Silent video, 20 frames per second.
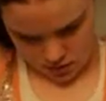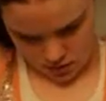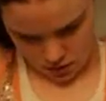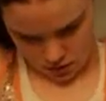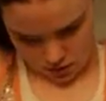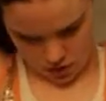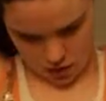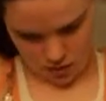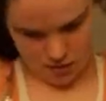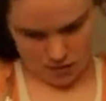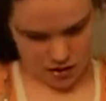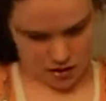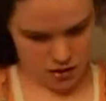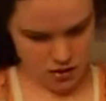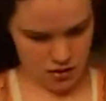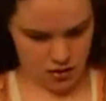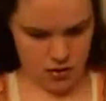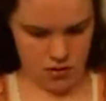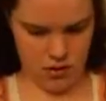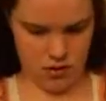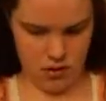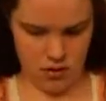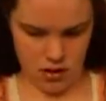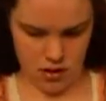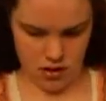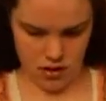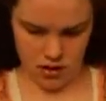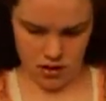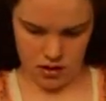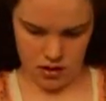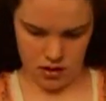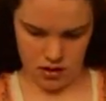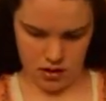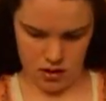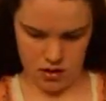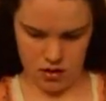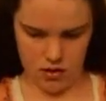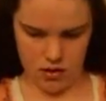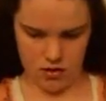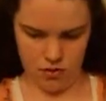No harm done.
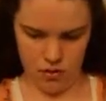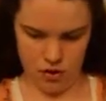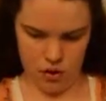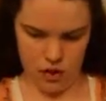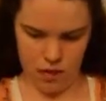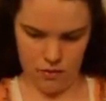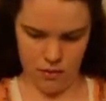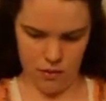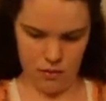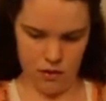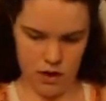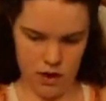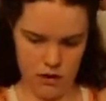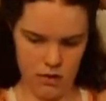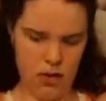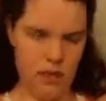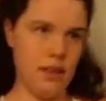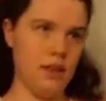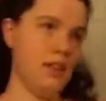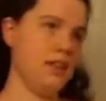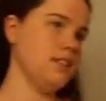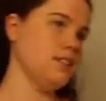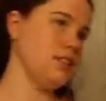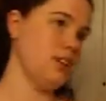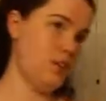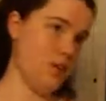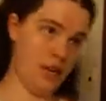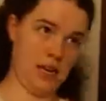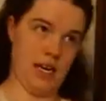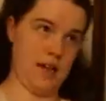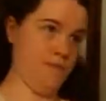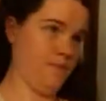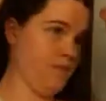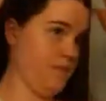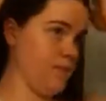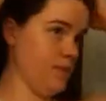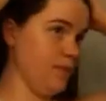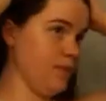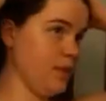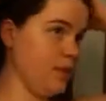No shame in redoing things. Okay,
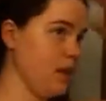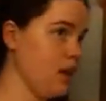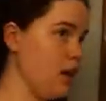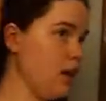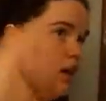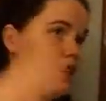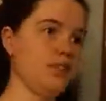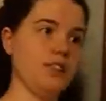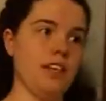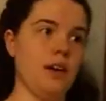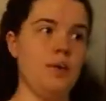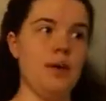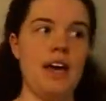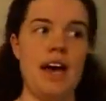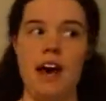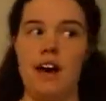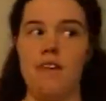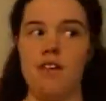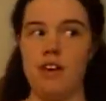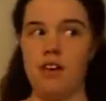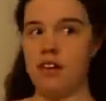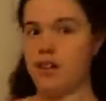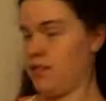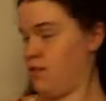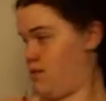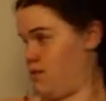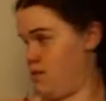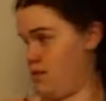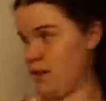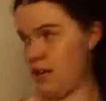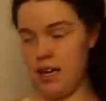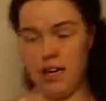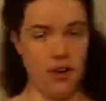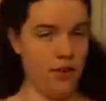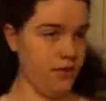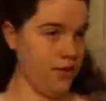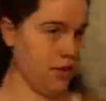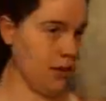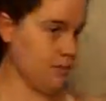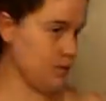so there we have our
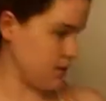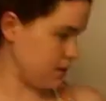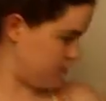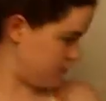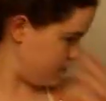hair flips.